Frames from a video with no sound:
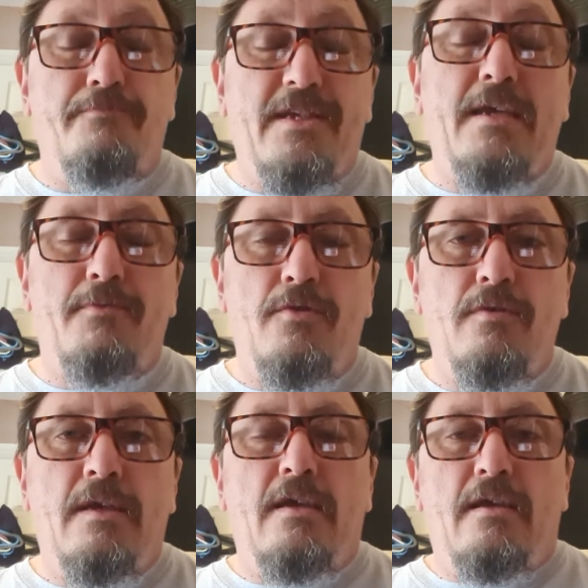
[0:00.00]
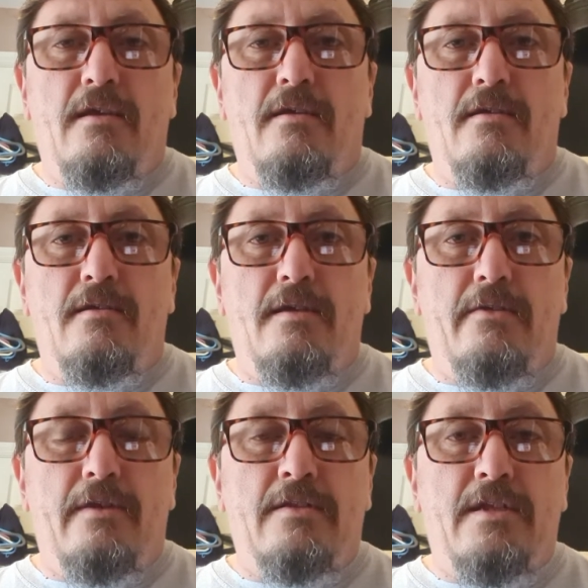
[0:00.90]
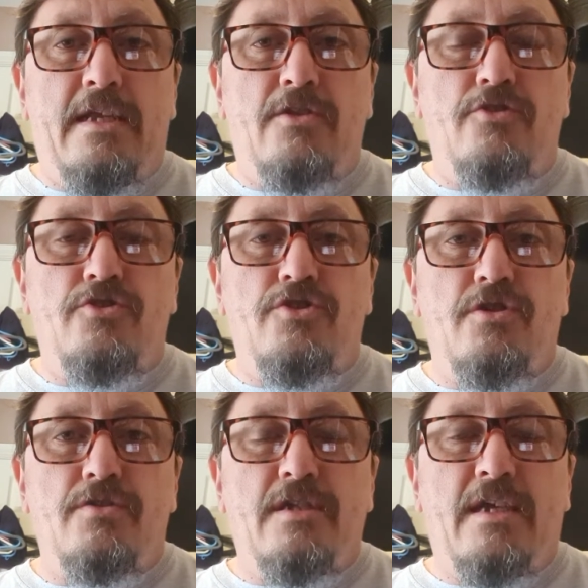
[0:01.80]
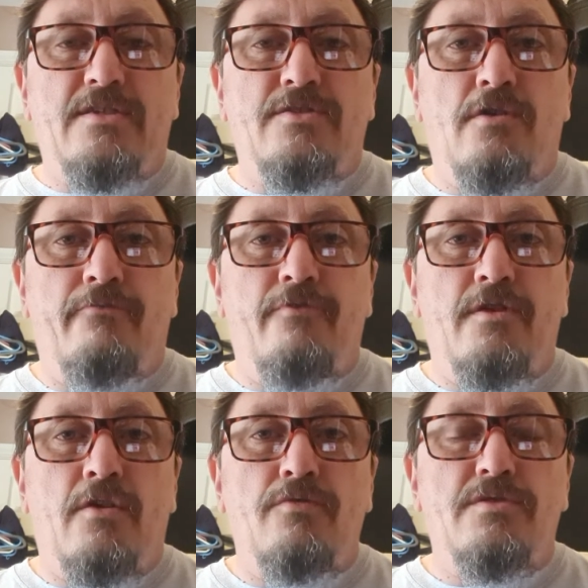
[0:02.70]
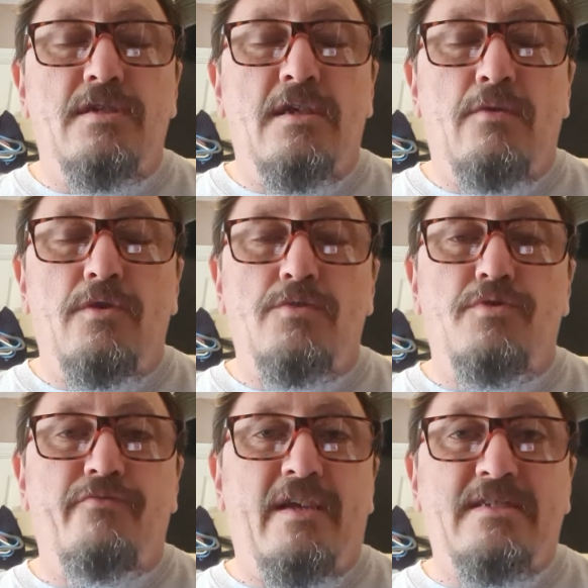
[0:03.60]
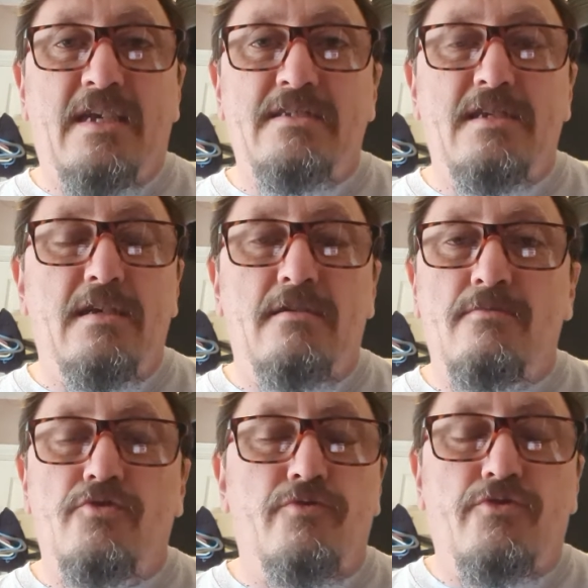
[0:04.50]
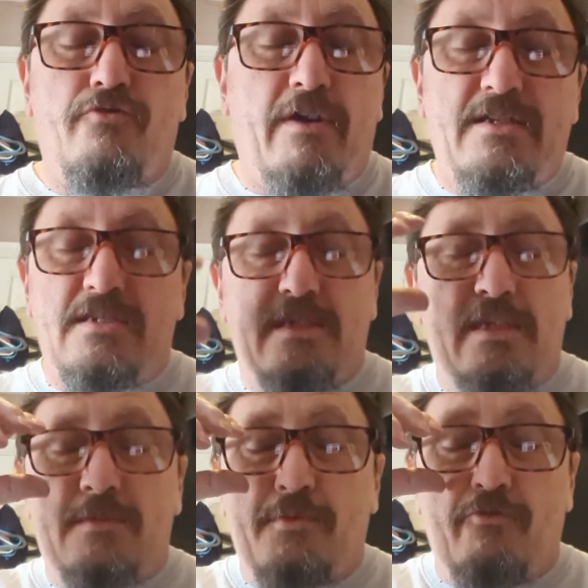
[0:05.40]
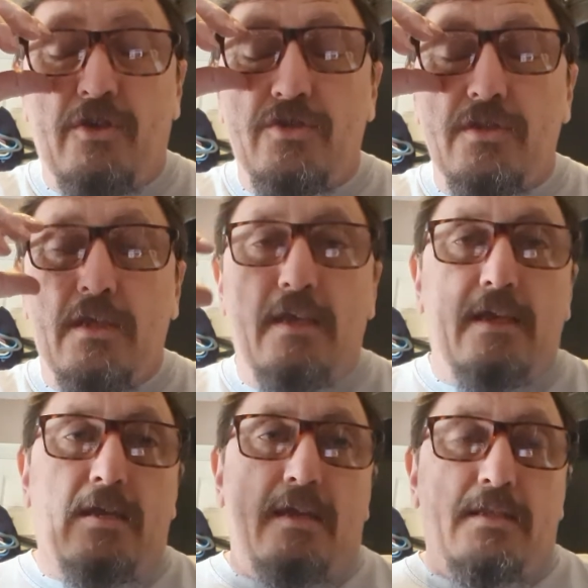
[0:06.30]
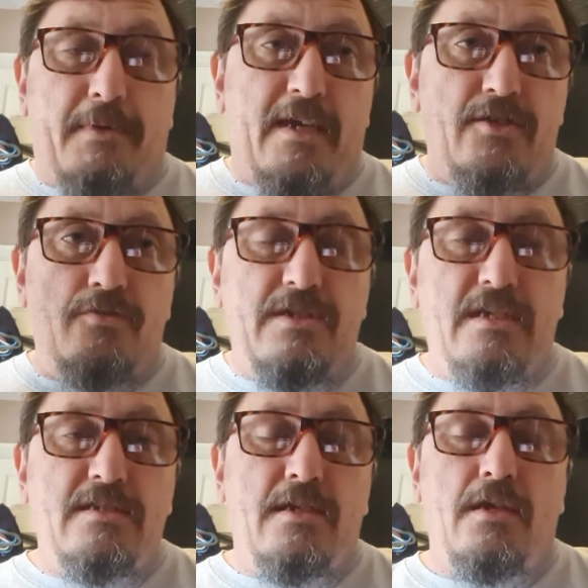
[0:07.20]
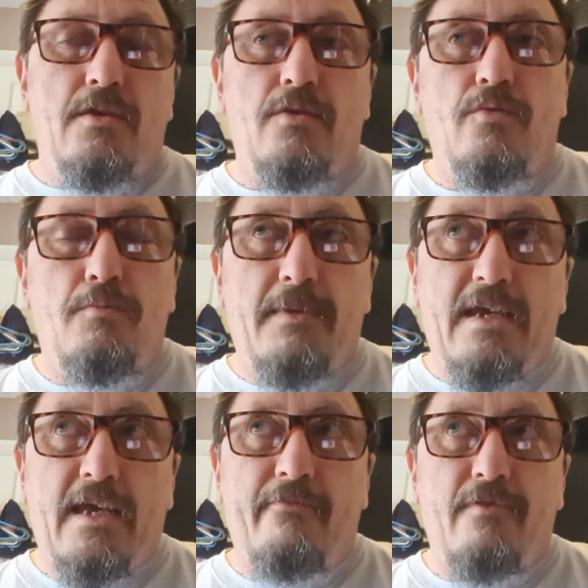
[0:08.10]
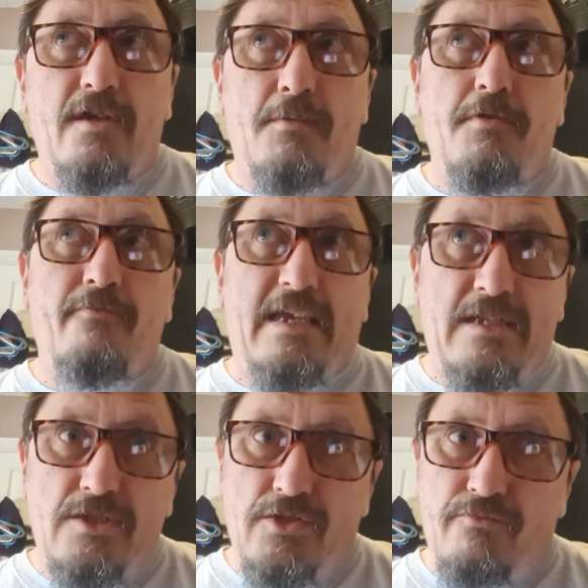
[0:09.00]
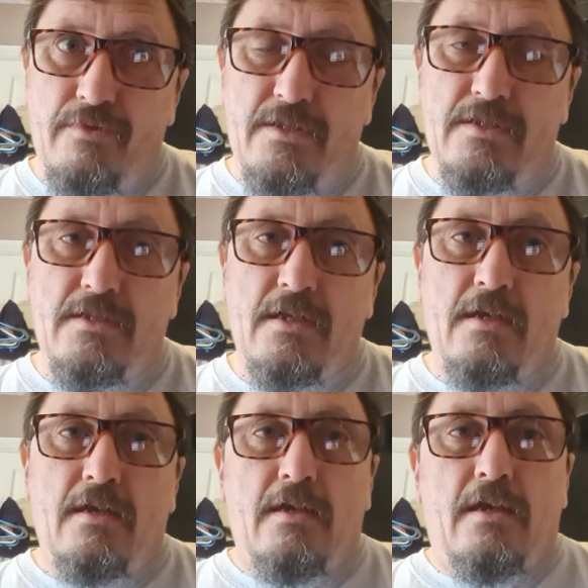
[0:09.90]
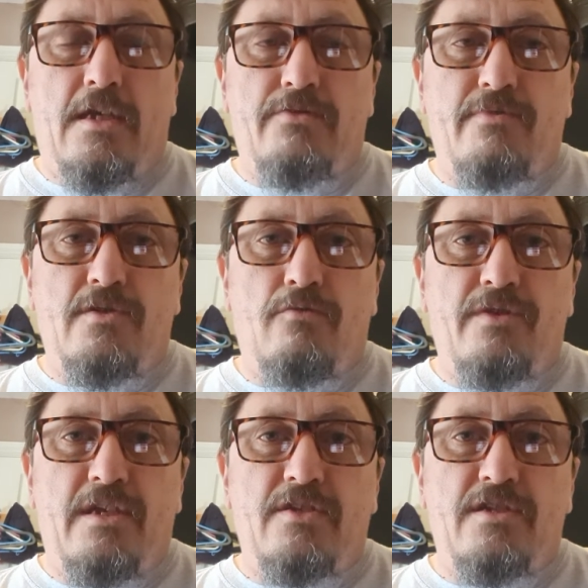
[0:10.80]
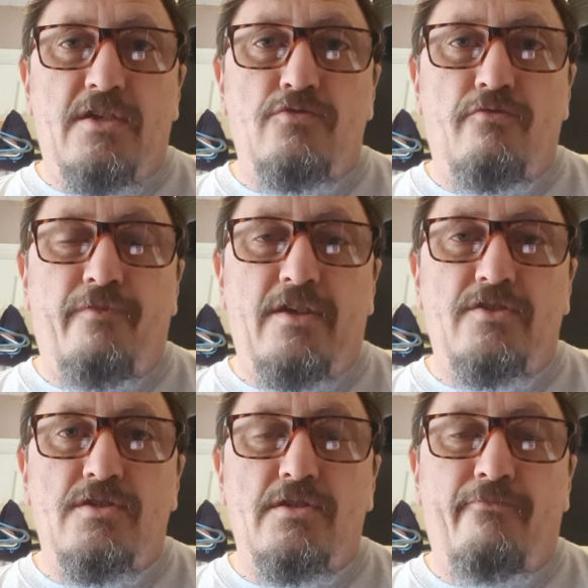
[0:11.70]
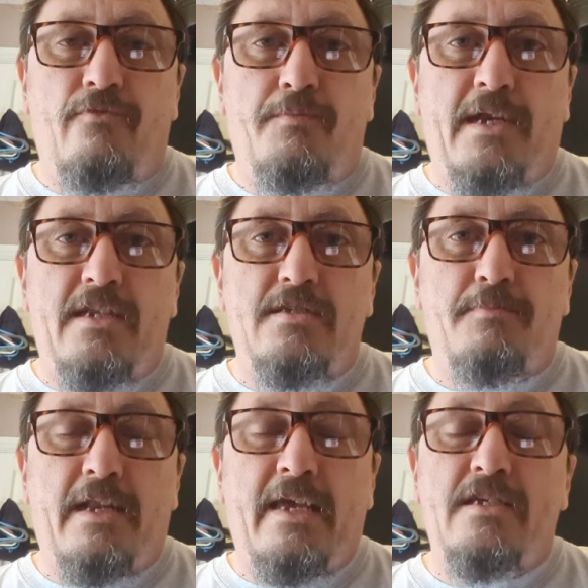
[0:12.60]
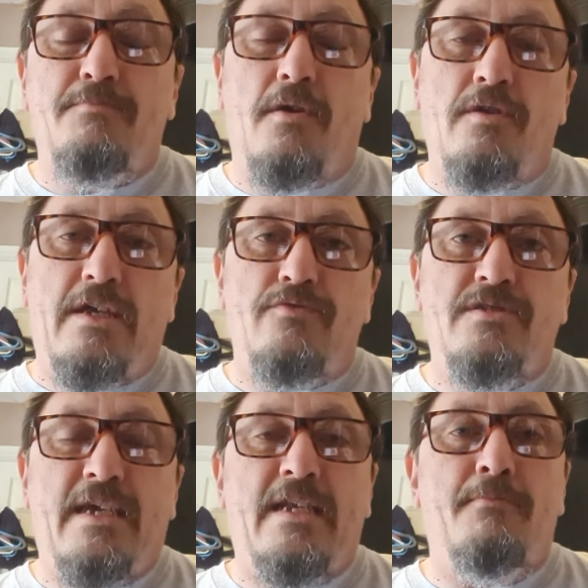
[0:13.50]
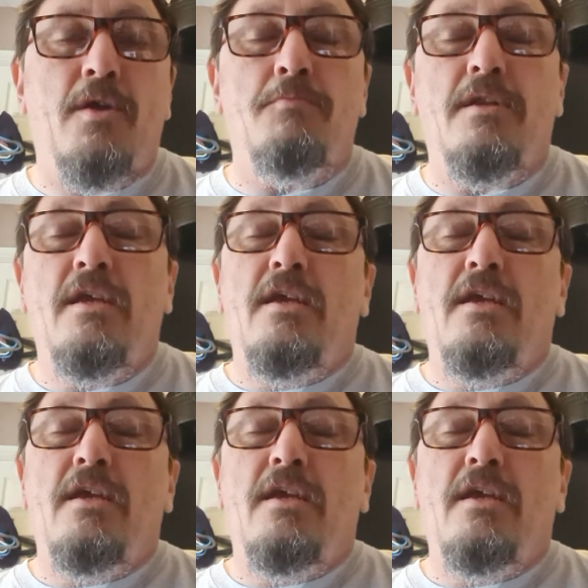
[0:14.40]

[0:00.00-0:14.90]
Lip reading: debut in an England shirt against the Ivory Coast, which was fantastic. It's great to see his progression. The bad news is we may have a couple of injuries as a result of the international fixtures for players, but I'll get onto that in a moment.